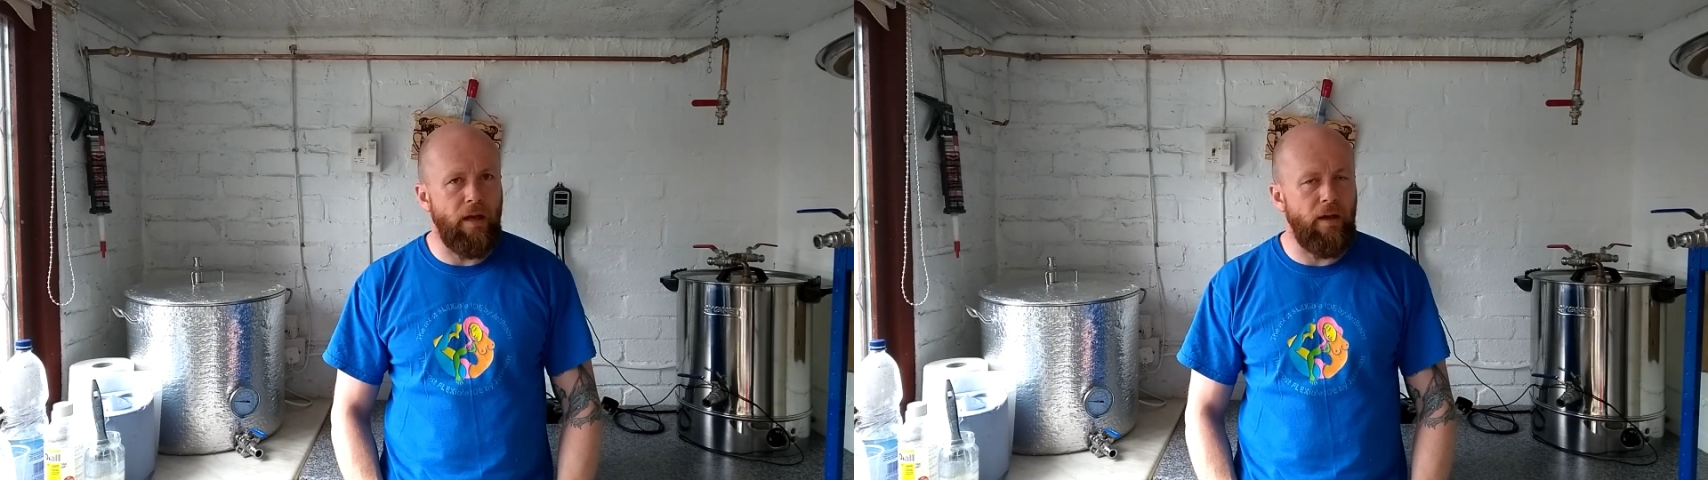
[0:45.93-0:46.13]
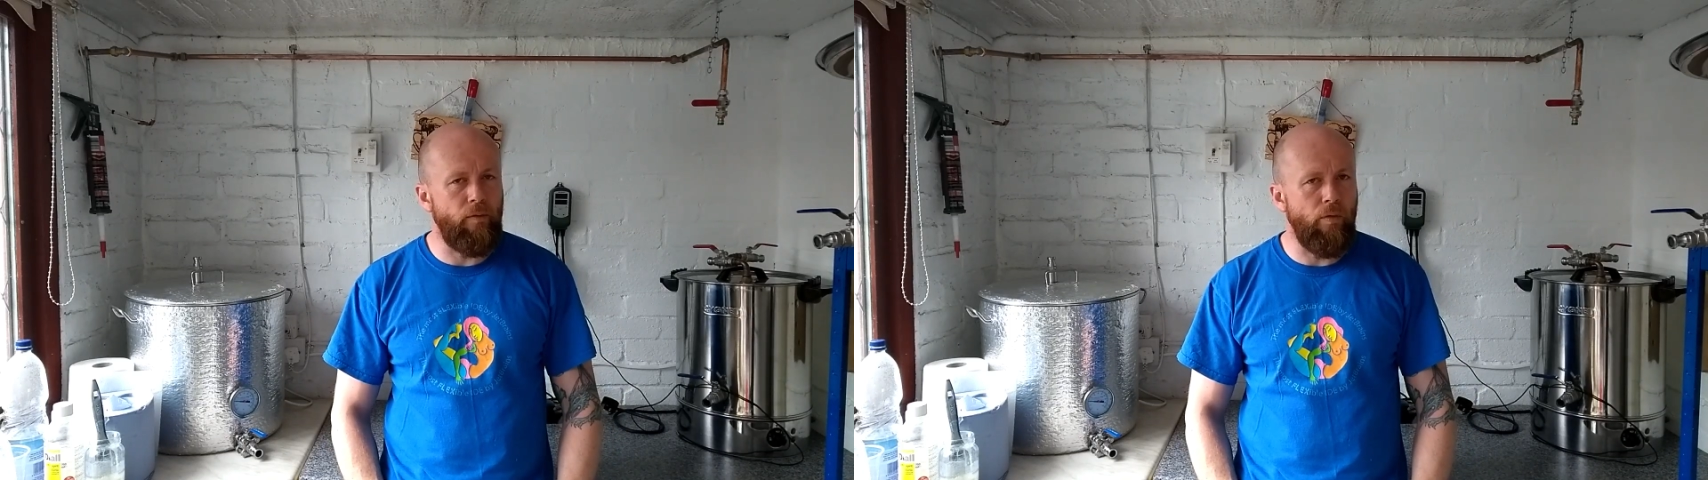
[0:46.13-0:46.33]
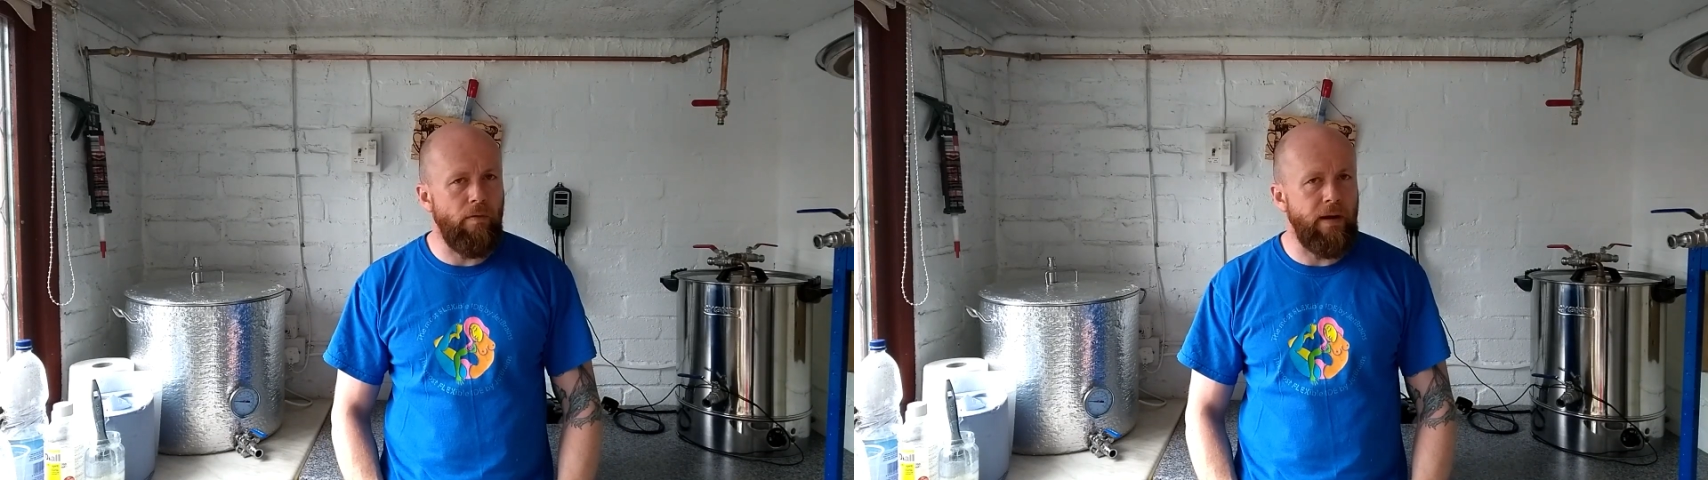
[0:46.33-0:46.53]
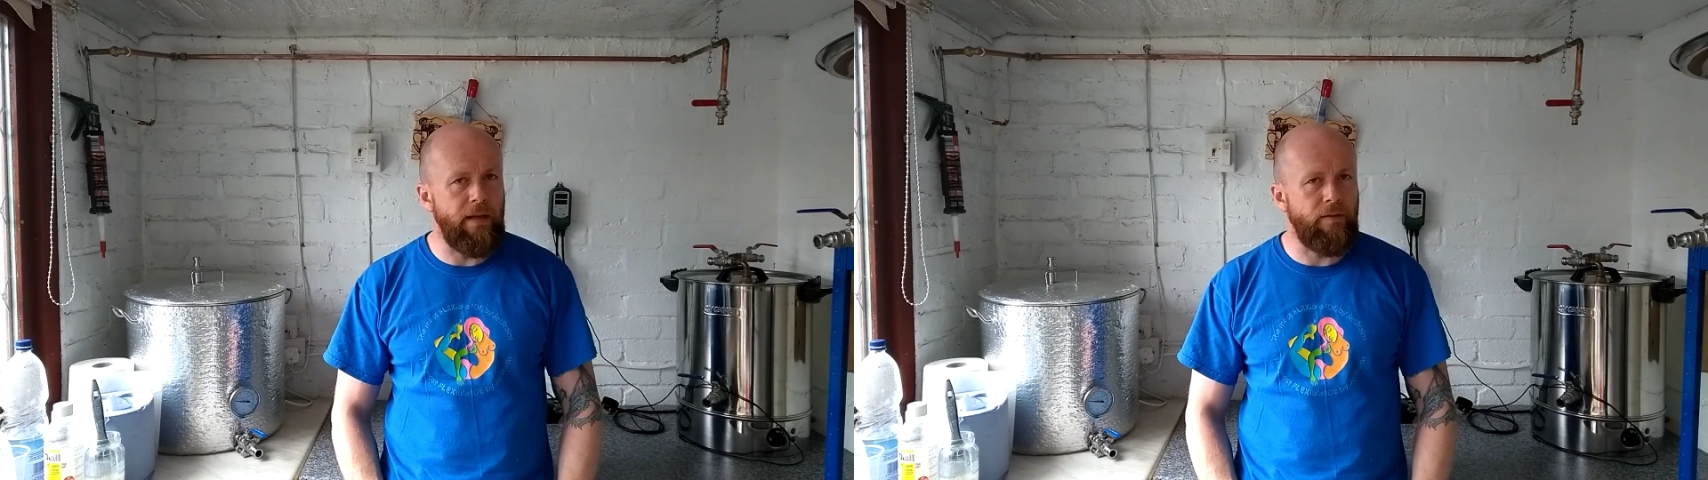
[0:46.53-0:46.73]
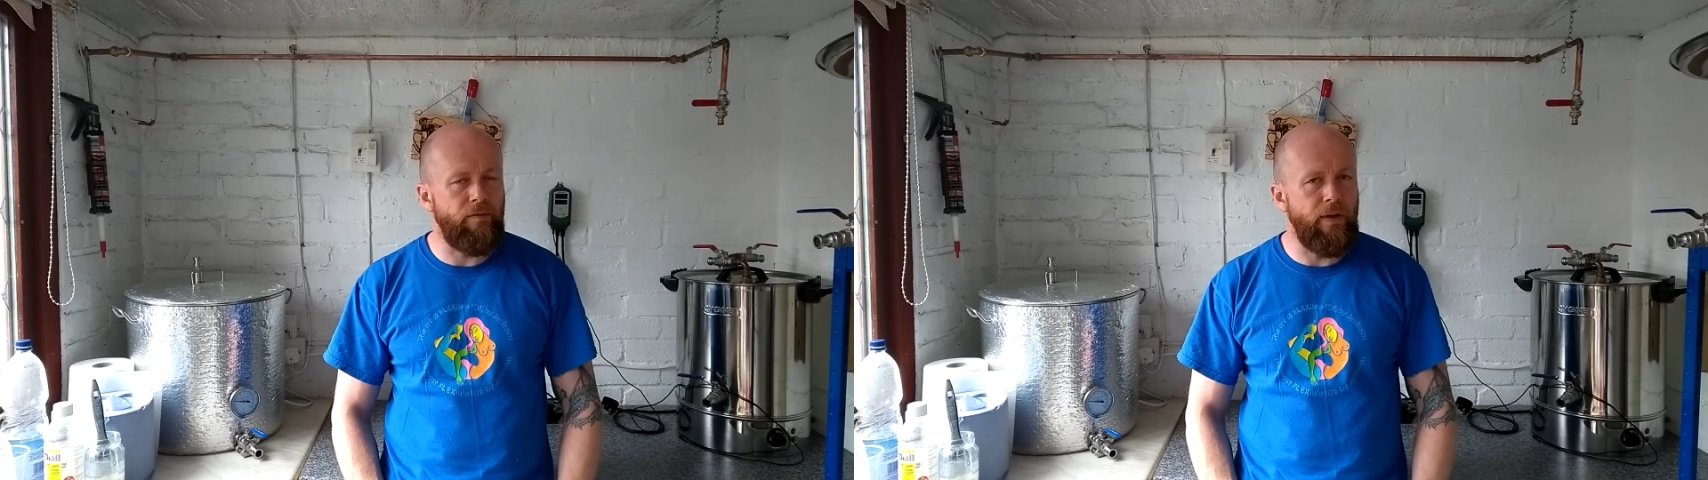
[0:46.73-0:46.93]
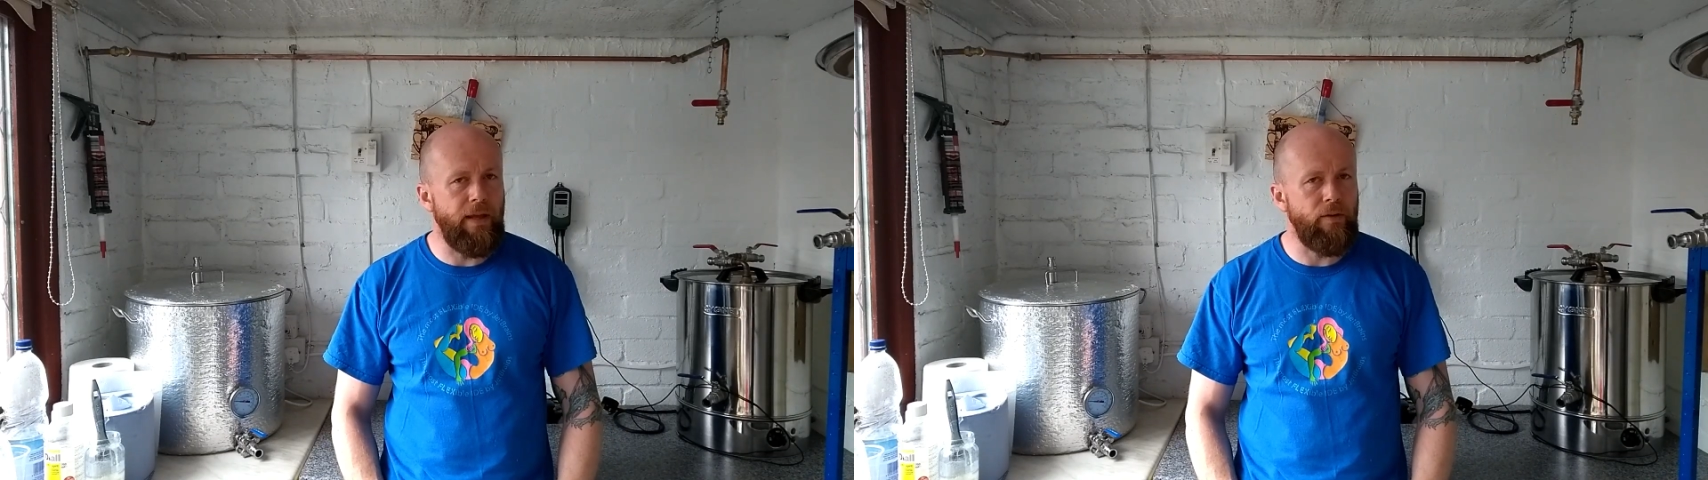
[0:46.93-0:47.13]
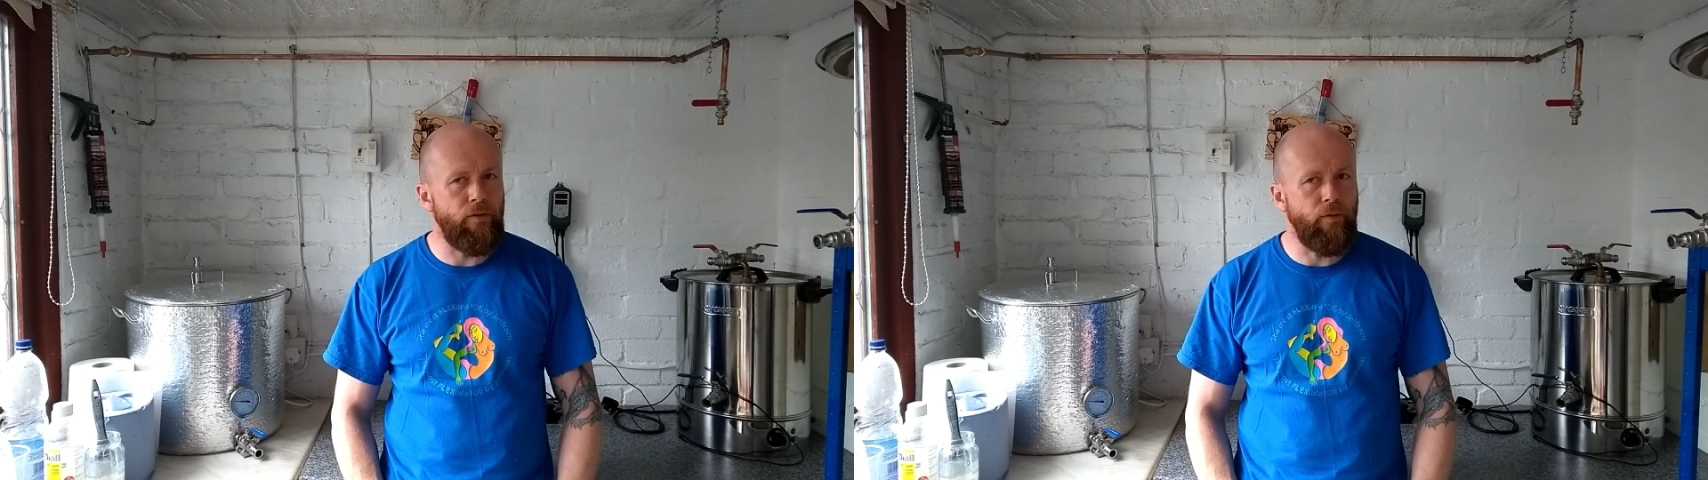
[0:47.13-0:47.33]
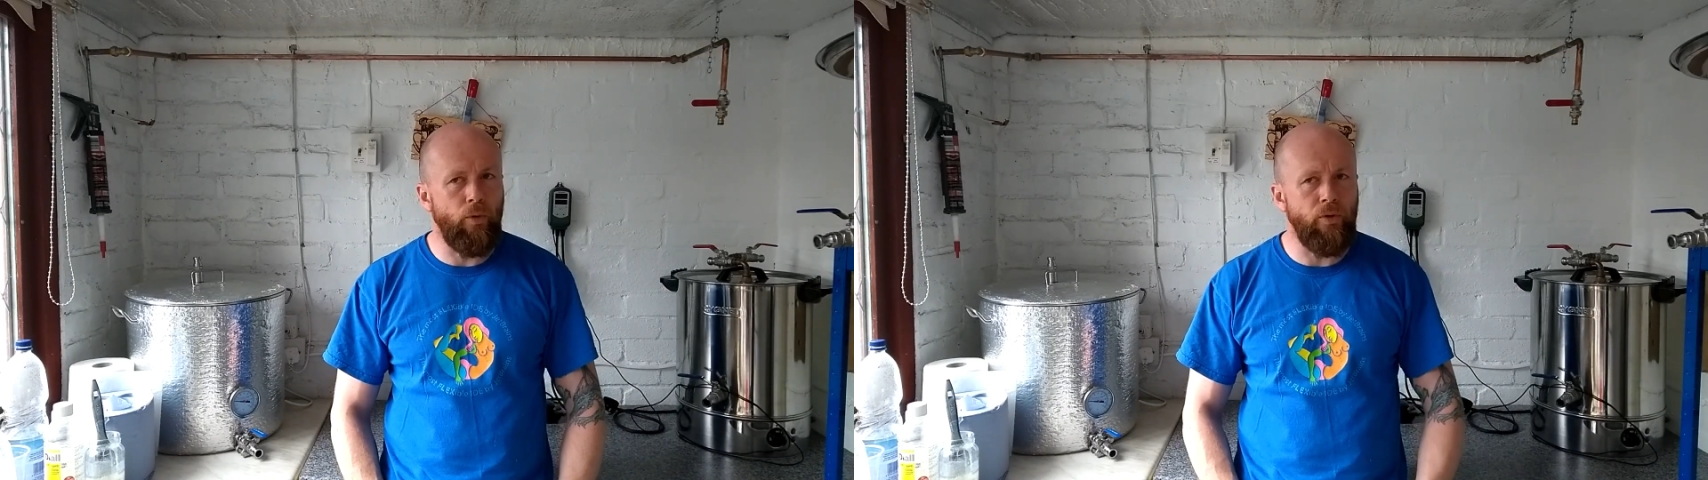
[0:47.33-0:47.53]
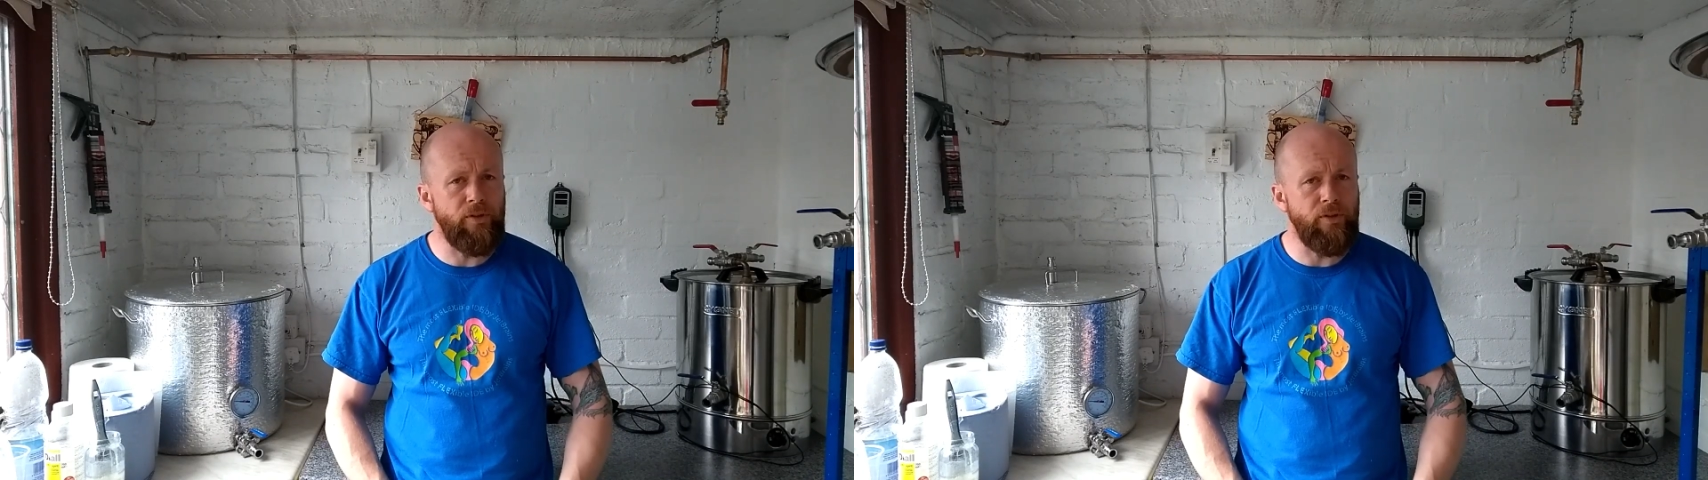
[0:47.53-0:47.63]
I've already done videos for.